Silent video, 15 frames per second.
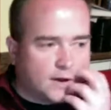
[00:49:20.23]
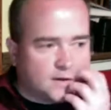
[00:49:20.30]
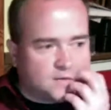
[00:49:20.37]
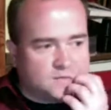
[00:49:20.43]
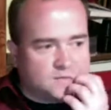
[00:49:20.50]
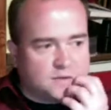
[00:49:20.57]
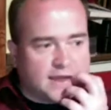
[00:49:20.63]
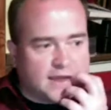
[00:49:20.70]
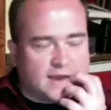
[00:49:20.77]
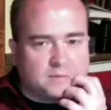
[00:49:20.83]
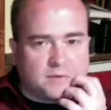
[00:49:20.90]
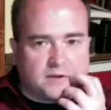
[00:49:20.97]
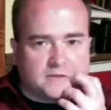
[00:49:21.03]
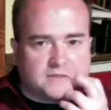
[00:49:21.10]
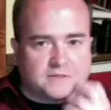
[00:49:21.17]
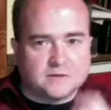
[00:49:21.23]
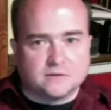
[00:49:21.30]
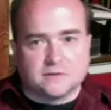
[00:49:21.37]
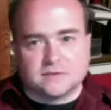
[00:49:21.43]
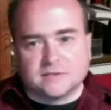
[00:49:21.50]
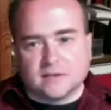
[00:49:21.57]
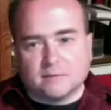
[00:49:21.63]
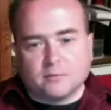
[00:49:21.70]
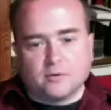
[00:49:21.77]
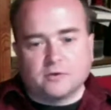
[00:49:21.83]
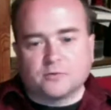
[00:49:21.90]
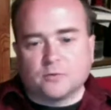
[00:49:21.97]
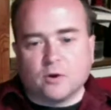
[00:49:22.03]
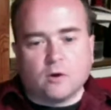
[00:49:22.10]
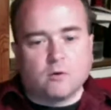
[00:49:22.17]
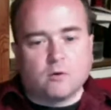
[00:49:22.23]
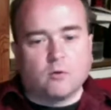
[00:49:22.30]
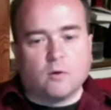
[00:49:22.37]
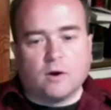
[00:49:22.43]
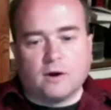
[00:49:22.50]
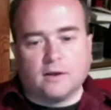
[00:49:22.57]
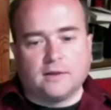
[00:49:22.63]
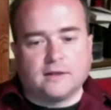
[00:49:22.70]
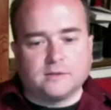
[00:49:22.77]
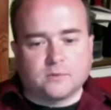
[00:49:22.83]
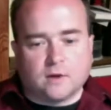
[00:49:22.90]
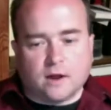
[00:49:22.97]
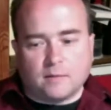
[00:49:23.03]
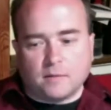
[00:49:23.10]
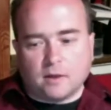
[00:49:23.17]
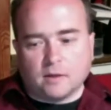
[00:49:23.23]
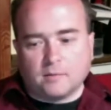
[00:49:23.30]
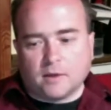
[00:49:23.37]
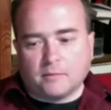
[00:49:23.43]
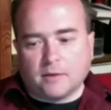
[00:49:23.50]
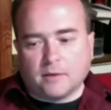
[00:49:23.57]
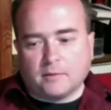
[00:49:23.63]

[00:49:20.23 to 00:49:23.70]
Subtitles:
8 months till December. It's Rogue One. That's what I'm all about, baby.